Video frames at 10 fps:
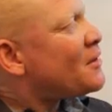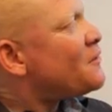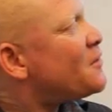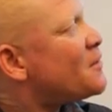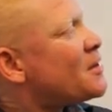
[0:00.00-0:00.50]

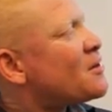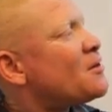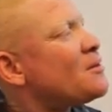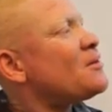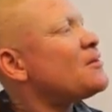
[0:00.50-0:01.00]
if we
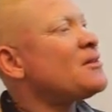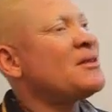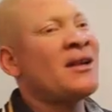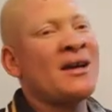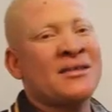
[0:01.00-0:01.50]
recall,
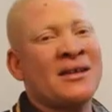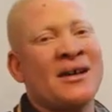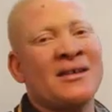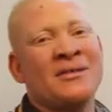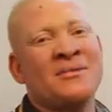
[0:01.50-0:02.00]
the last
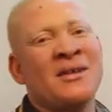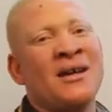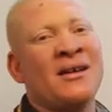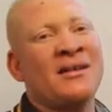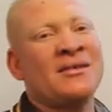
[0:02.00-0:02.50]
class we
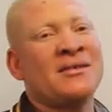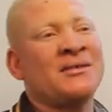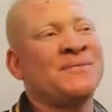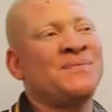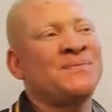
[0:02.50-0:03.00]
had
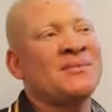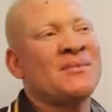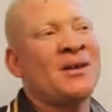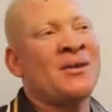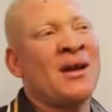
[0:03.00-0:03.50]

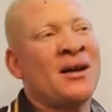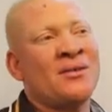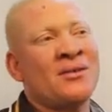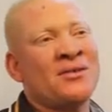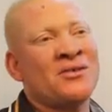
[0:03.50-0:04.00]

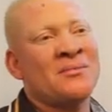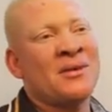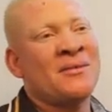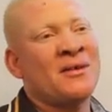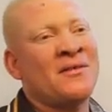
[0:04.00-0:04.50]
on
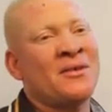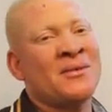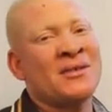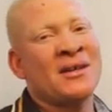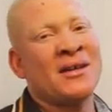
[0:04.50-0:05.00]
consumer behavior,
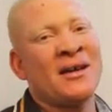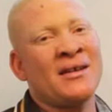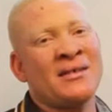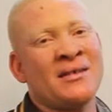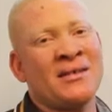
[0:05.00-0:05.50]
we said that
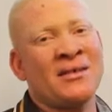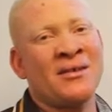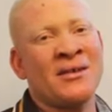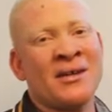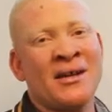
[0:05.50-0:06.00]
the
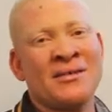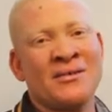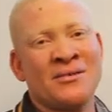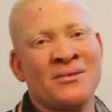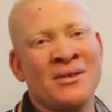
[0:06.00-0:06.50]
ordinalist
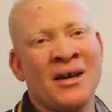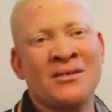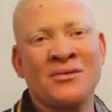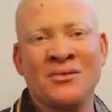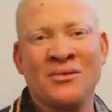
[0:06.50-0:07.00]
school, there are
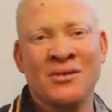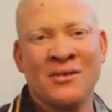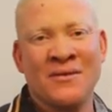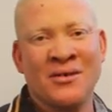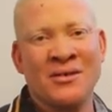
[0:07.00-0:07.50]
two schools
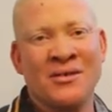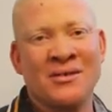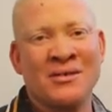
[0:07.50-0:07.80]
of thought